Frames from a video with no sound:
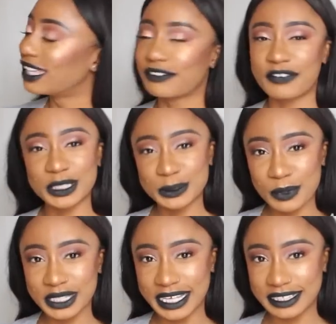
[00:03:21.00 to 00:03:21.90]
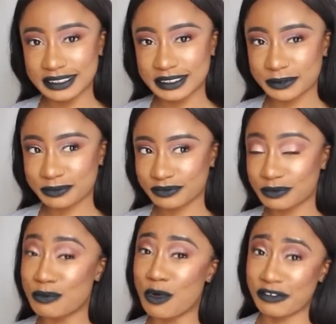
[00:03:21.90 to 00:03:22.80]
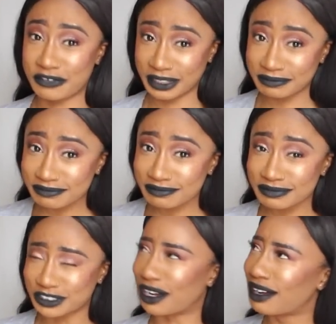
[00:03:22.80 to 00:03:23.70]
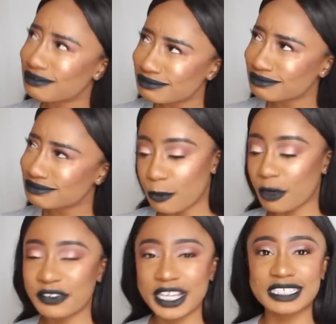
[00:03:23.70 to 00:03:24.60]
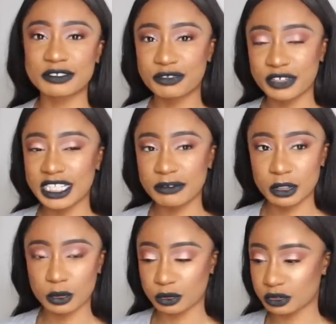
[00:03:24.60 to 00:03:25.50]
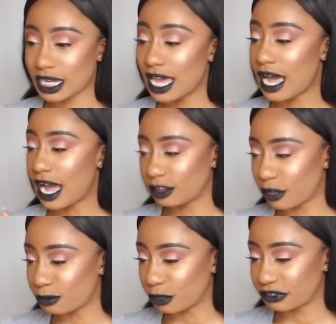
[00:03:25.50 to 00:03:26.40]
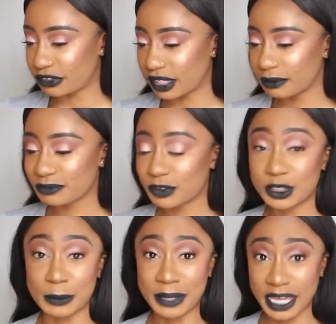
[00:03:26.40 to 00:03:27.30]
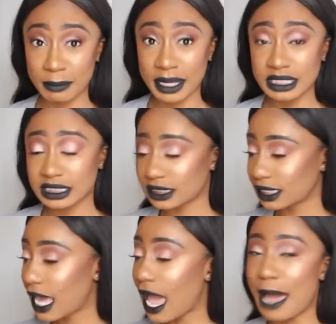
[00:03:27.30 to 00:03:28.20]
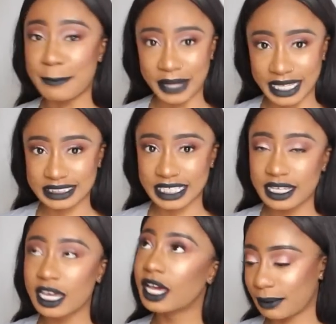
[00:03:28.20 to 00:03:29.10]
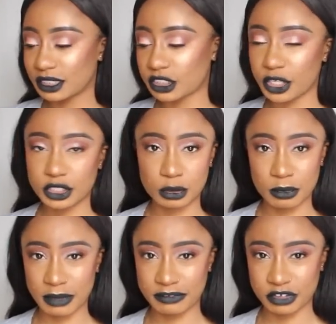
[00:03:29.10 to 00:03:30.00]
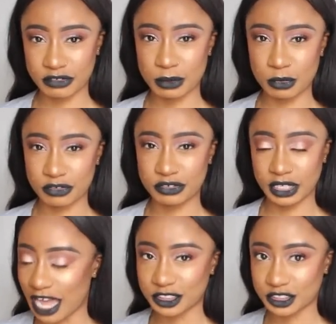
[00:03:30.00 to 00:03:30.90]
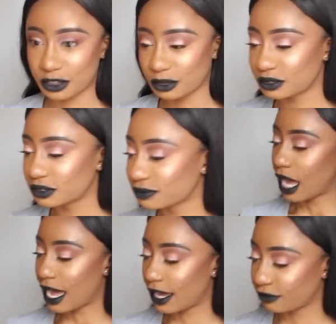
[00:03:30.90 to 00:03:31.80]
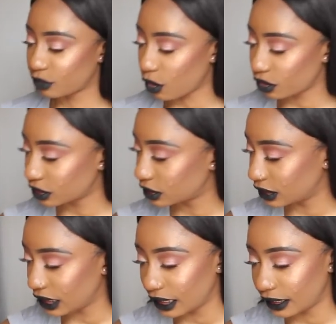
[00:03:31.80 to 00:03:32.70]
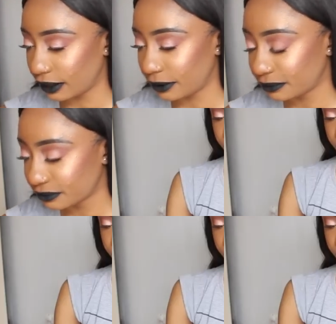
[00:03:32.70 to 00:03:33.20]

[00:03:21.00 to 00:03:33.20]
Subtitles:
The first one is Morphe. Duh. Morphe is really good. I love Morphe. The pigment, amazing. I'm going to tell you some of my favorite Morphe eyeshadows. I have got the